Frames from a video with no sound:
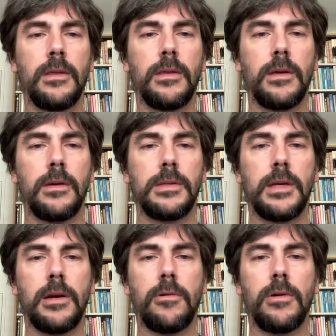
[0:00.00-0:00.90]
the
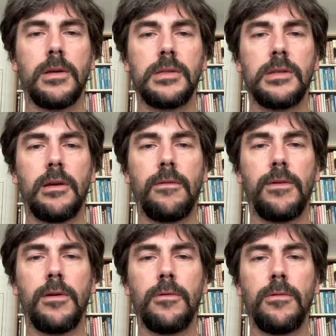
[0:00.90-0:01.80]
synchronistic
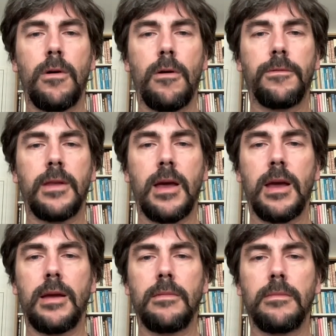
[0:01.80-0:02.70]
view of
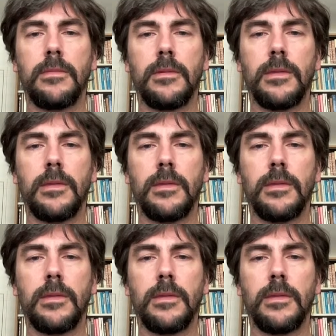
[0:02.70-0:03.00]
time